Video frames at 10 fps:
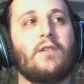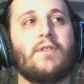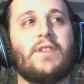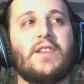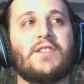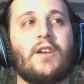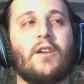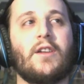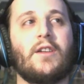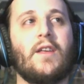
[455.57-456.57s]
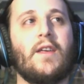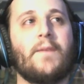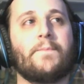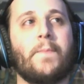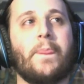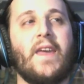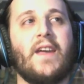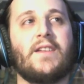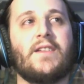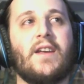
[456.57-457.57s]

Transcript: when they started, and.